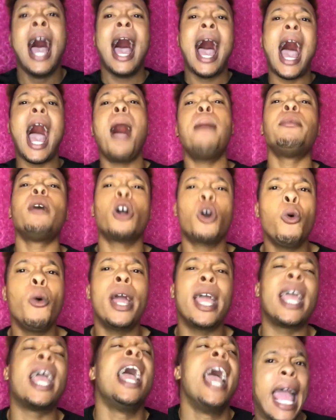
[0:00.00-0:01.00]
I'm the
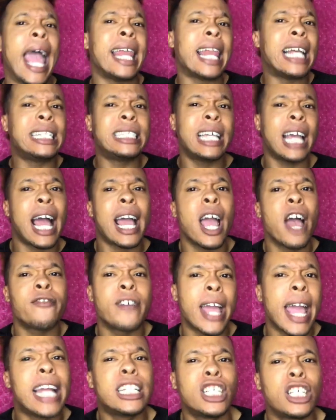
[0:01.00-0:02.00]
queen.
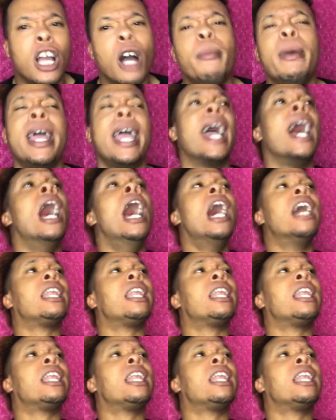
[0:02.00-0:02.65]
L-A-T-I-F-A-H in command.